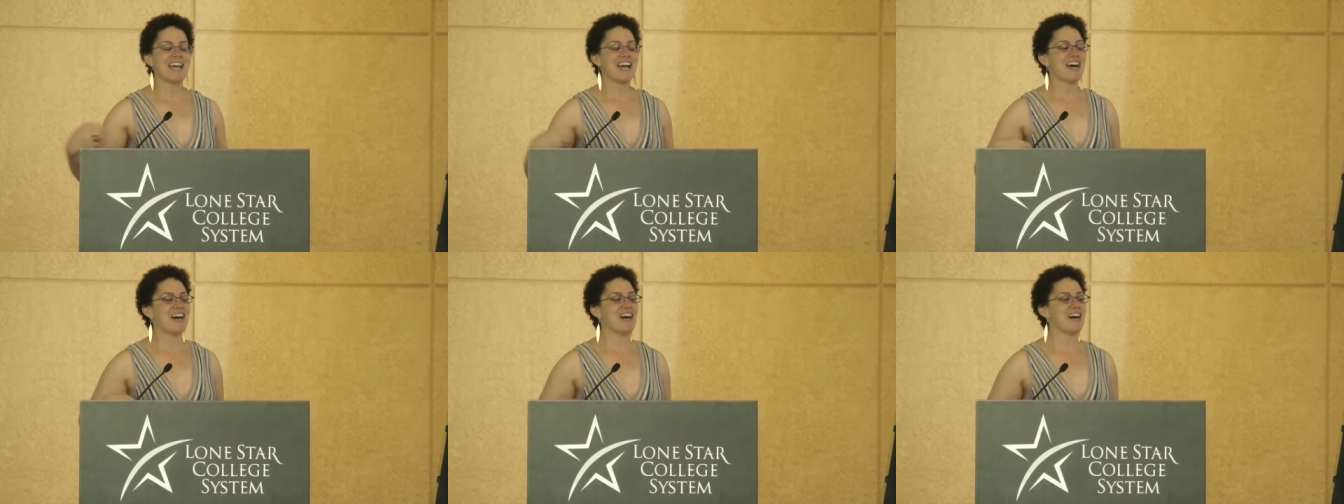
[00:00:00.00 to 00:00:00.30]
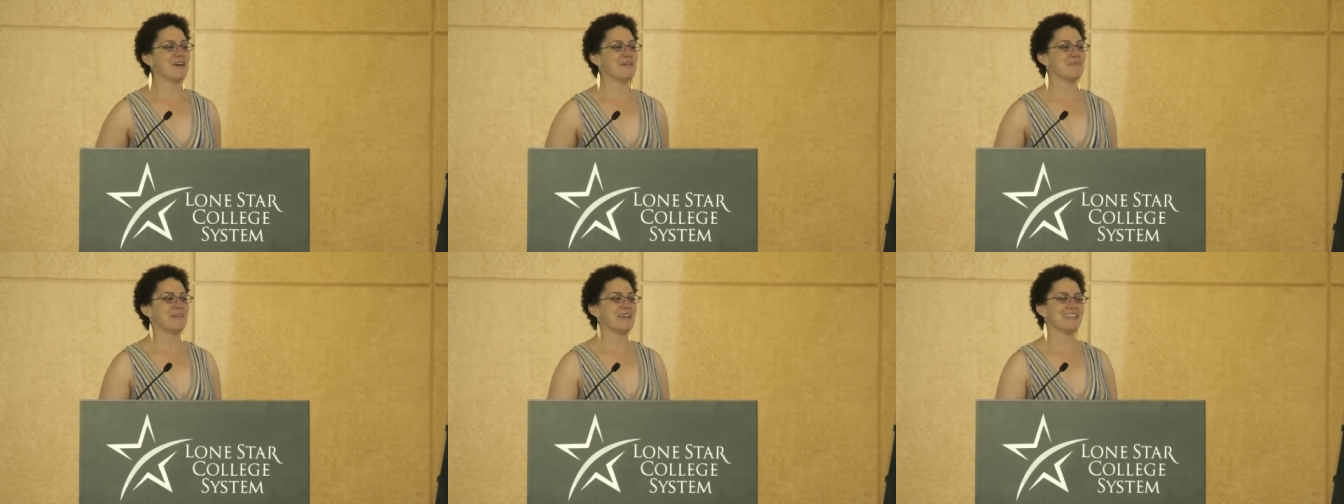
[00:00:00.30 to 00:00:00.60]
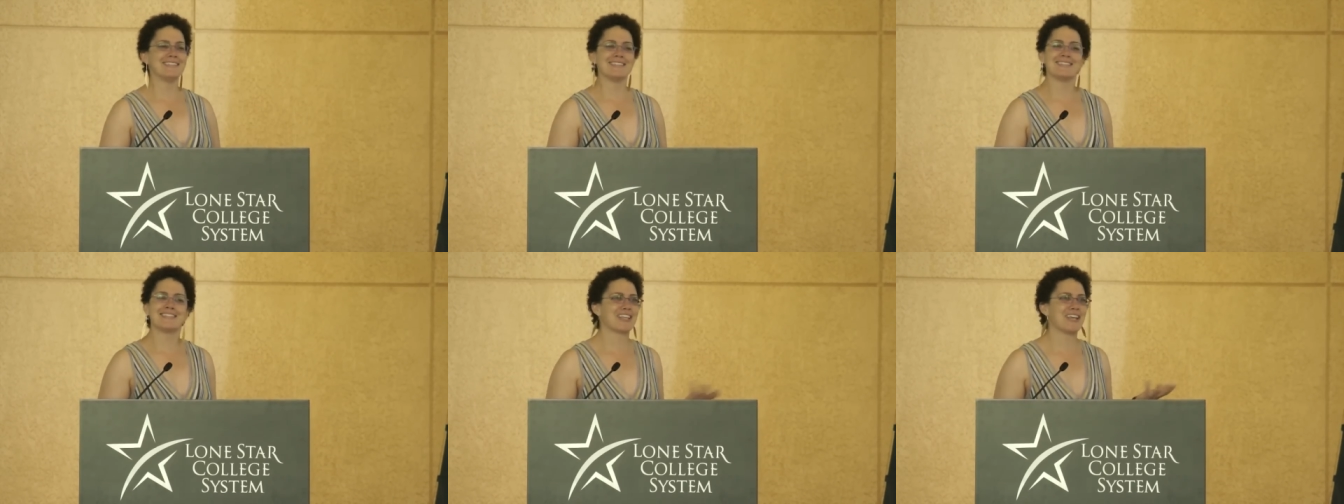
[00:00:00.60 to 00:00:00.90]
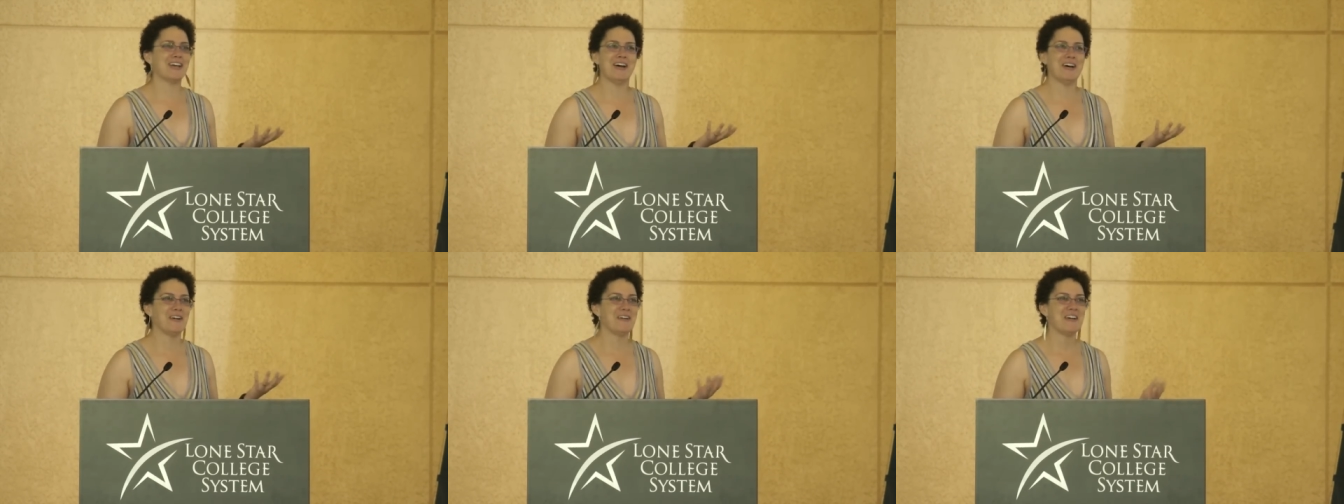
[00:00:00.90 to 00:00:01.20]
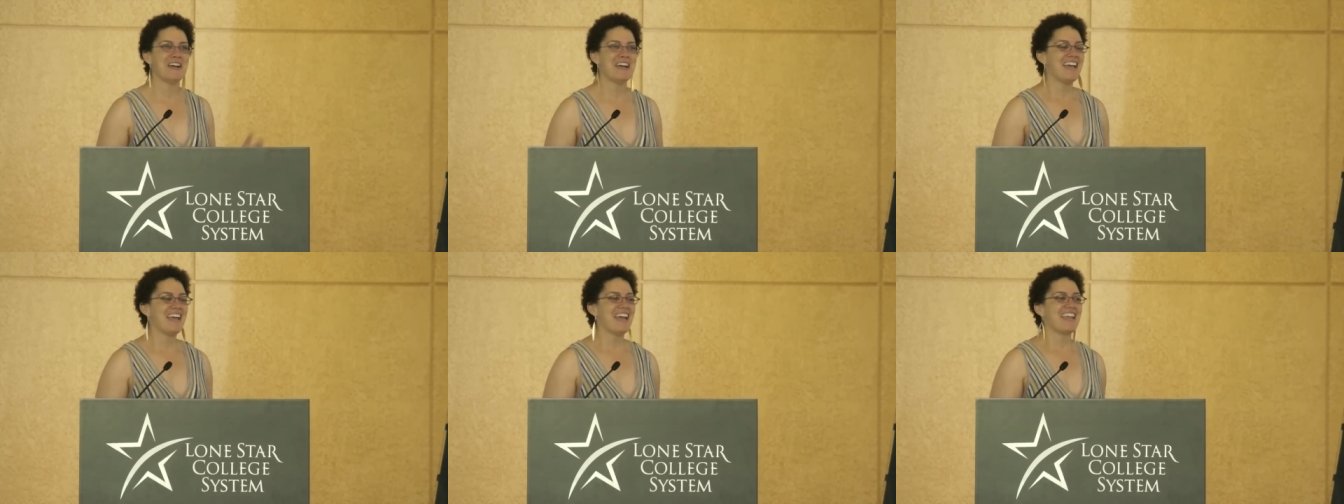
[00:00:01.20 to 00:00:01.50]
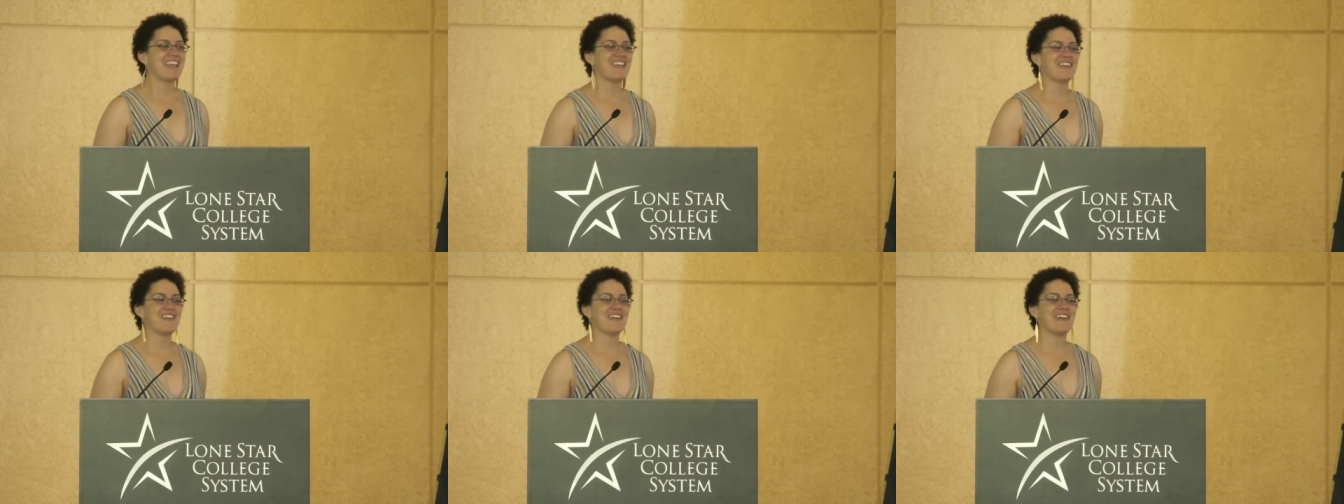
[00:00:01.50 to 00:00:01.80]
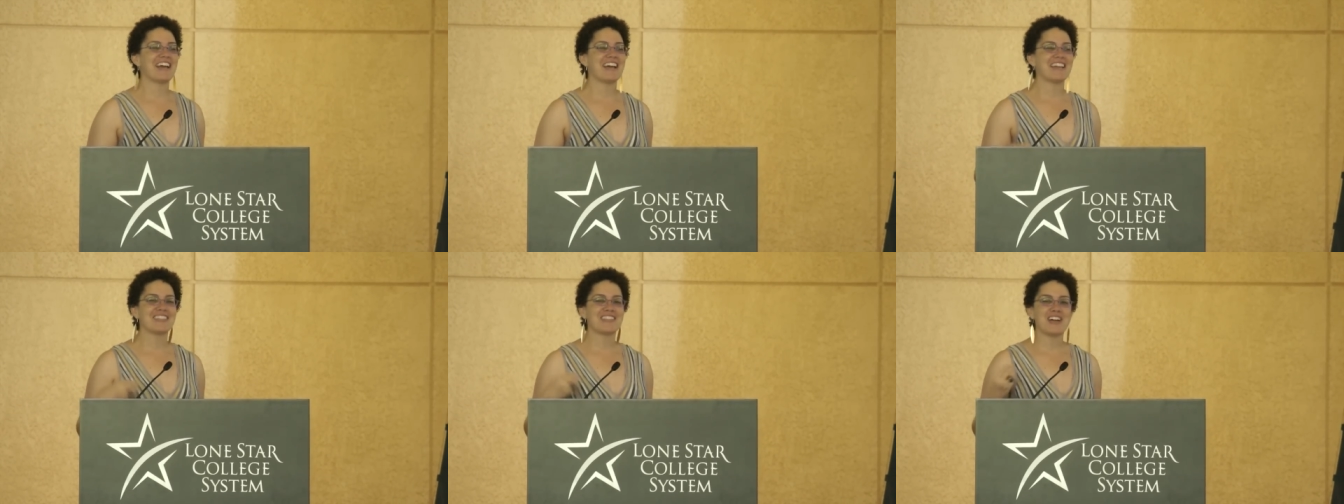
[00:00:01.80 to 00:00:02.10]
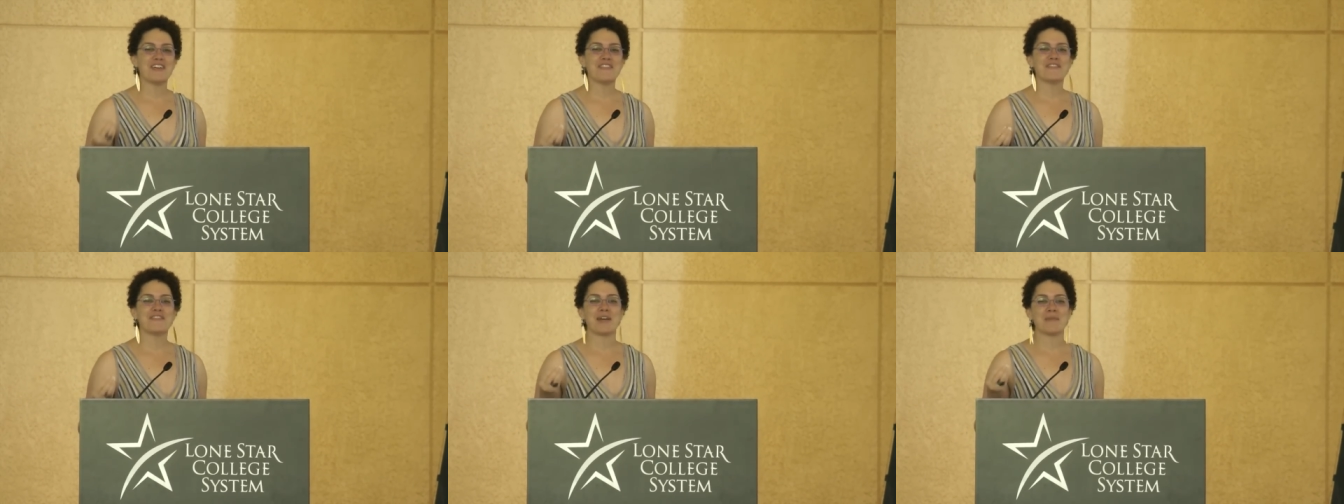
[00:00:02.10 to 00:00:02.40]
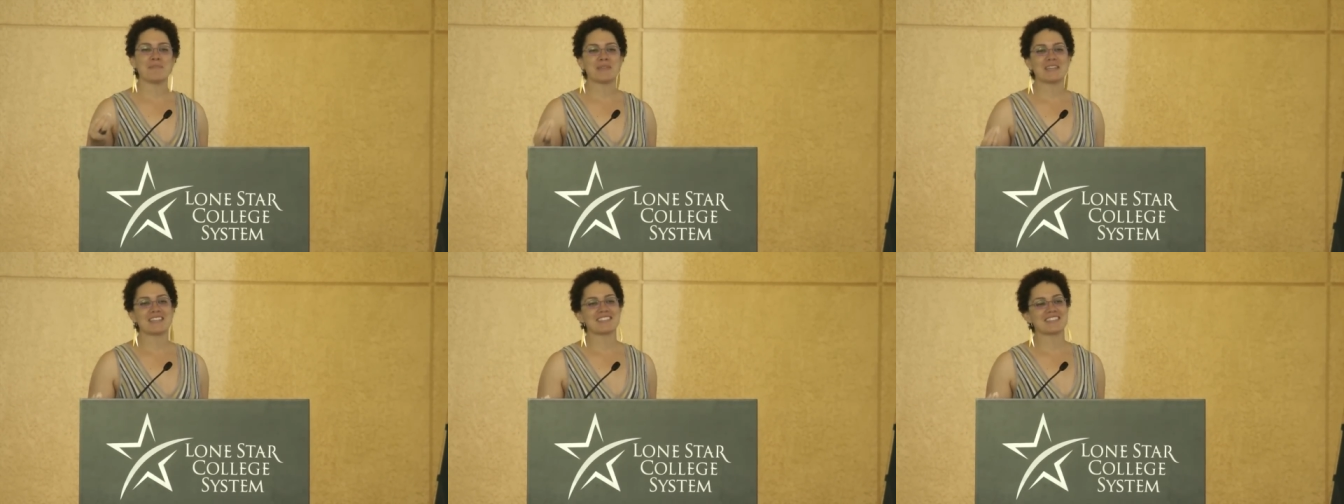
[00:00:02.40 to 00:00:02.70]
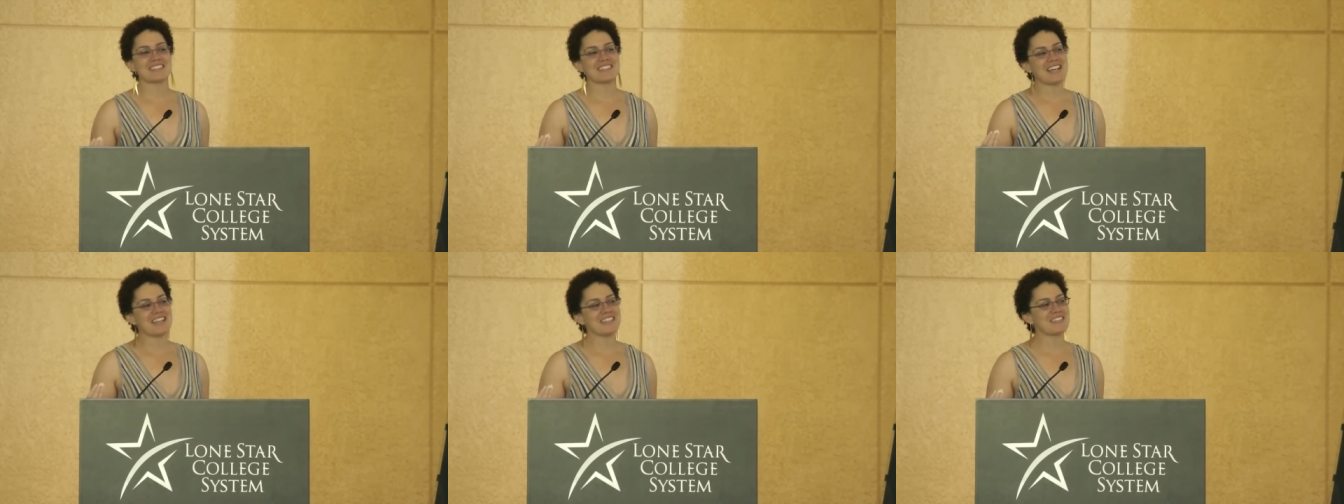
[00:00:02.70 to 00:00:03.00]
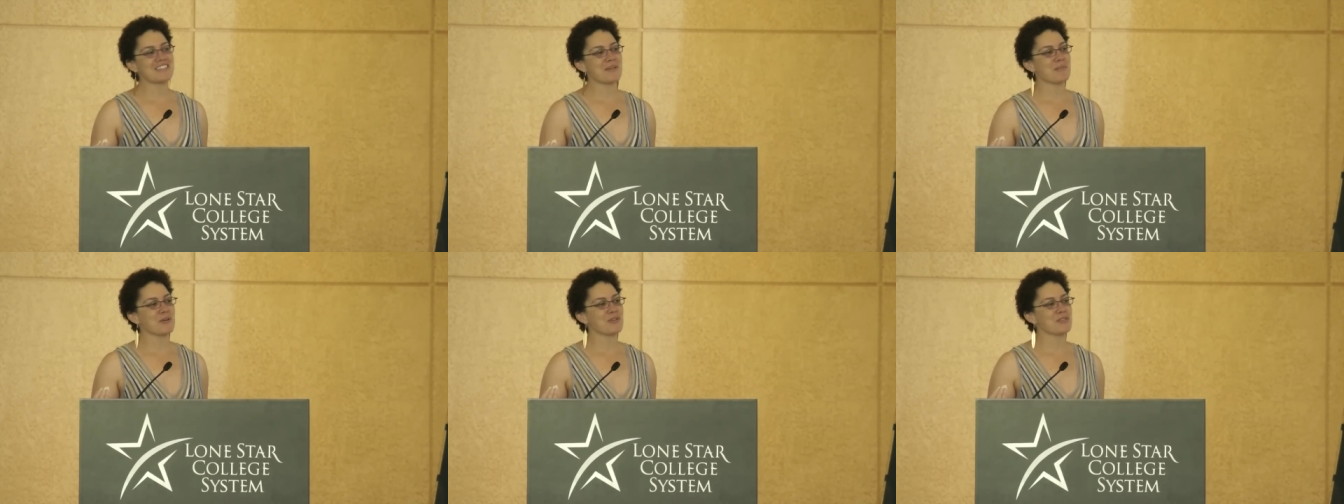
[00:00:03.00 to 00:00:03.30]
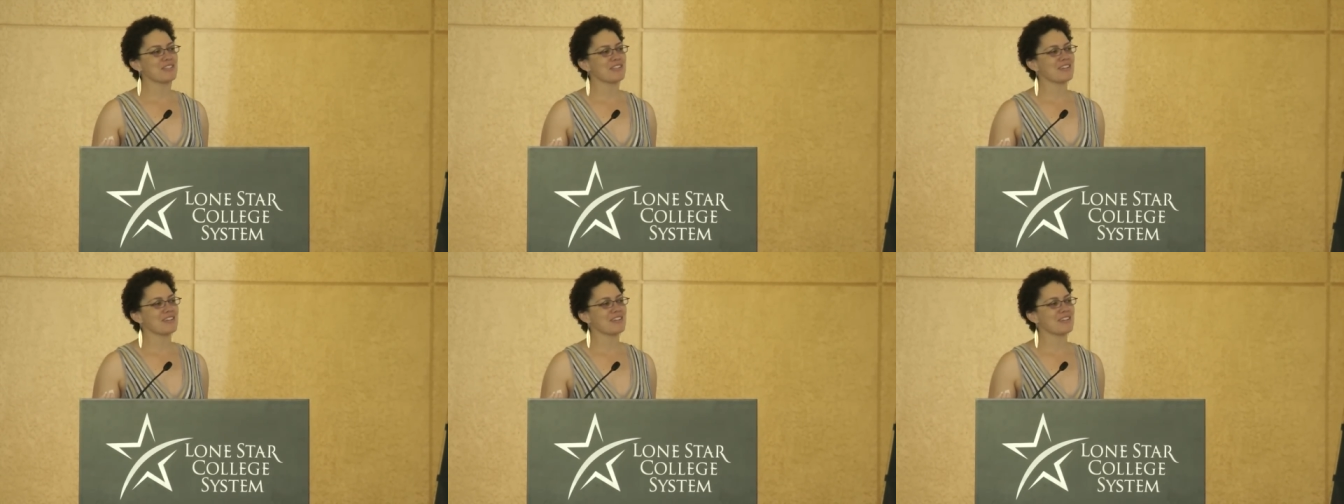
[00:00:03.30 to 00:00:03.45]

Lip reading: And so, you know, and I love that, because the last time I was